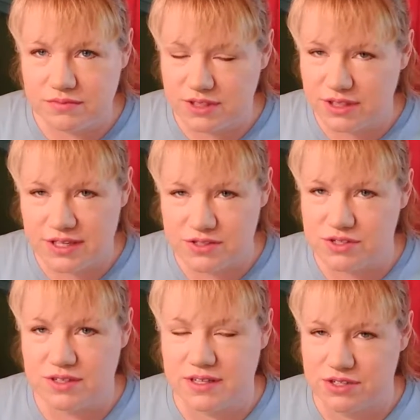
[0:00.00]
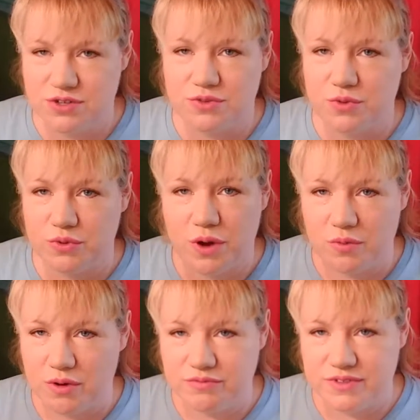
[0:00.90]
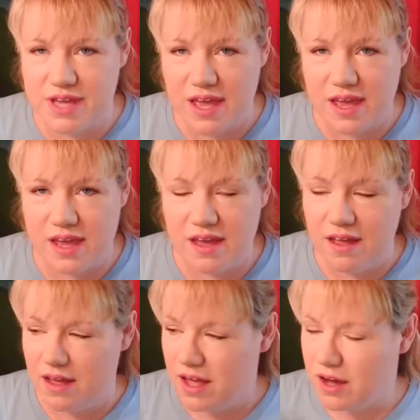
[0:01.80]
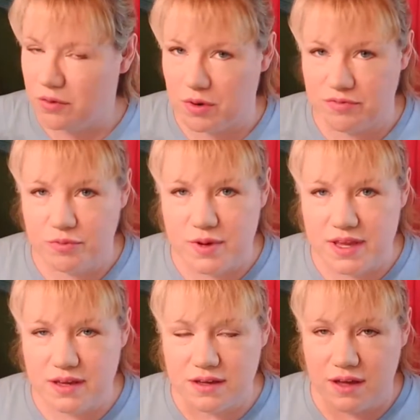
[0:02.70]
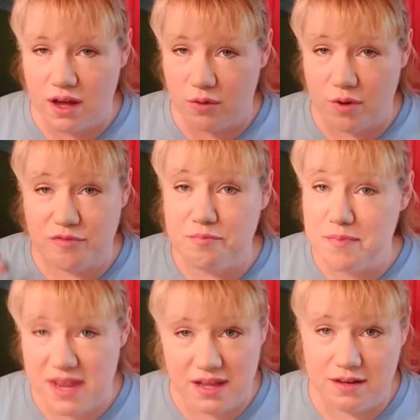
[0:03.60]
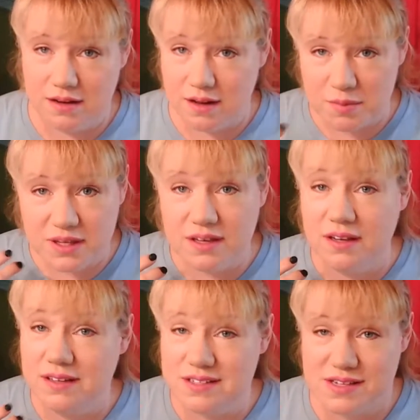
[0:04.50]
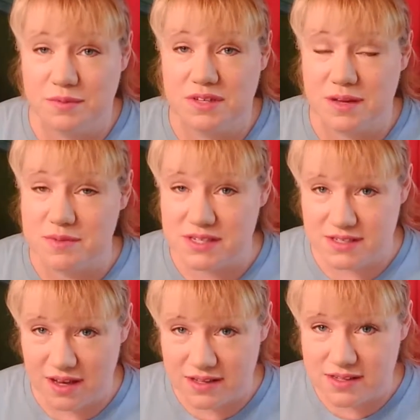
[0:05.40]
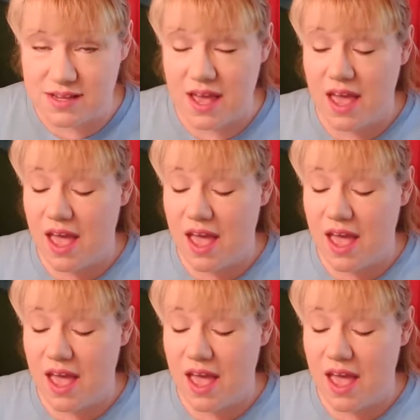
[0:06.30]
It gets you through a rough day, a rough week, a rough minute. I mean, sometimes it does.